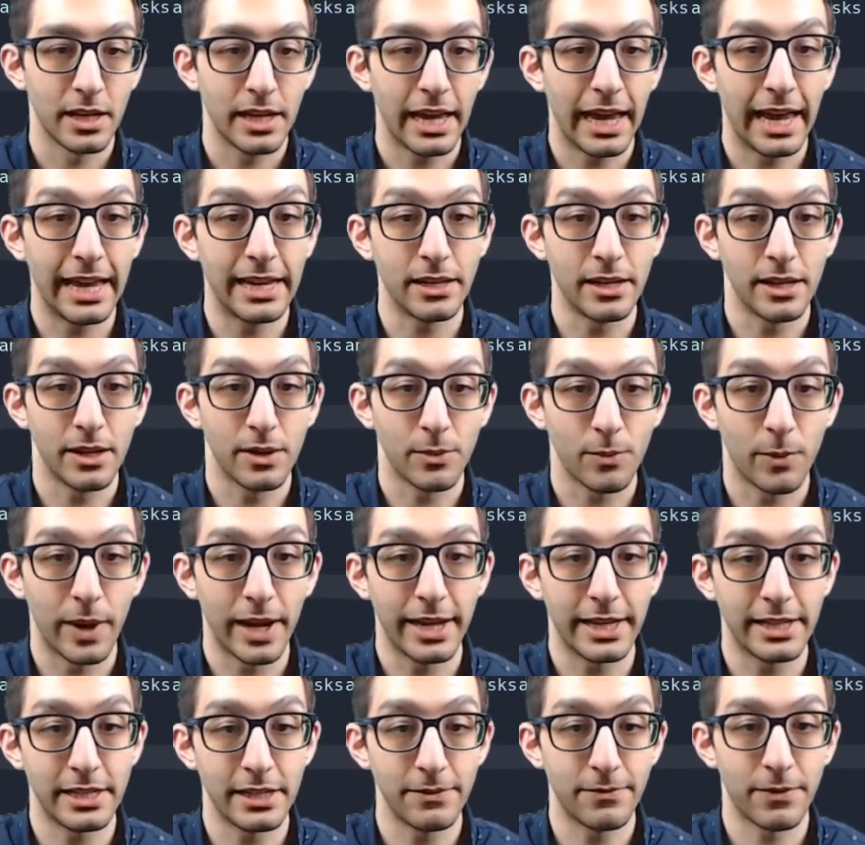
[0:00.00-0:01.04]
And when
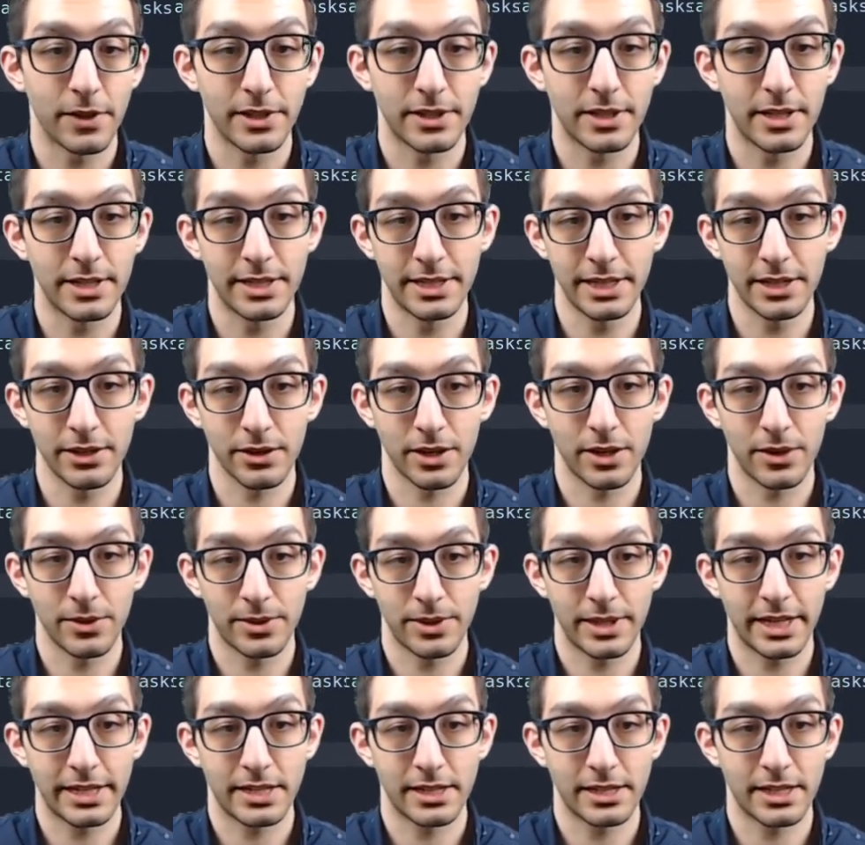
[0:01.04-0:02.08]
it defaults to 0,
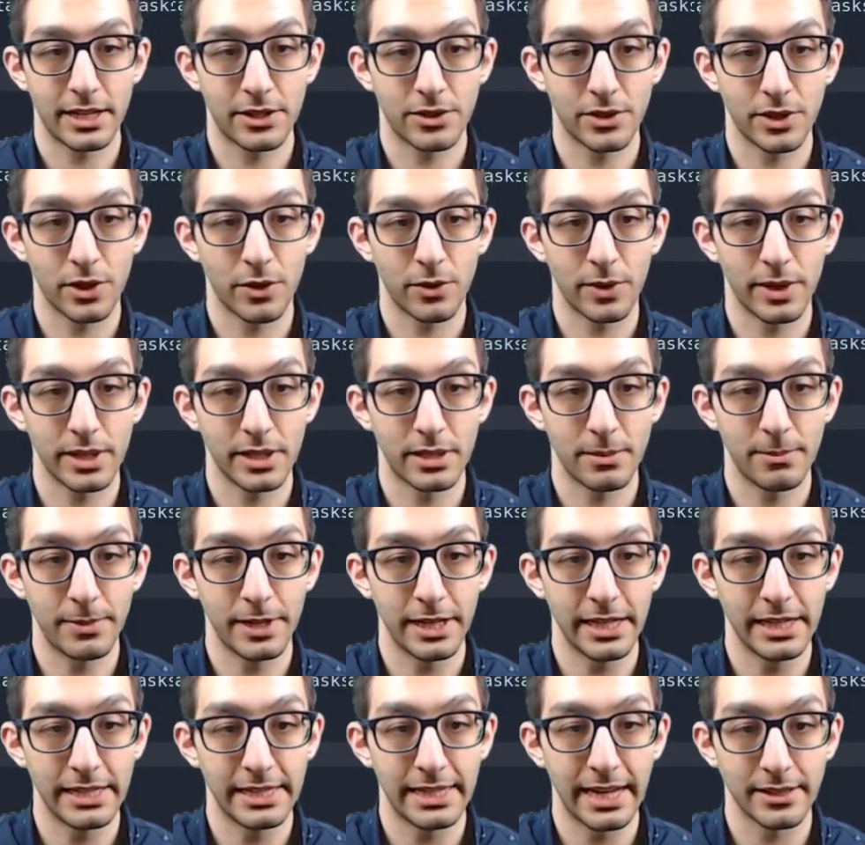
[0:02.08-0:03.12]
that's essentially going to
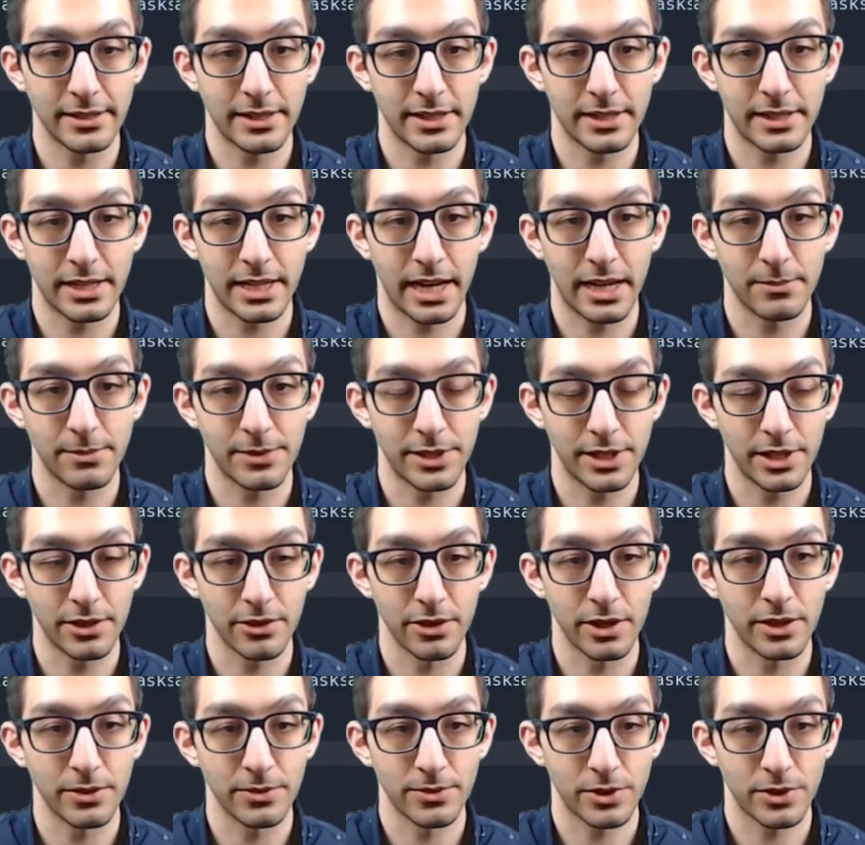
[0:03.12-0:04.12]
be delta times 0,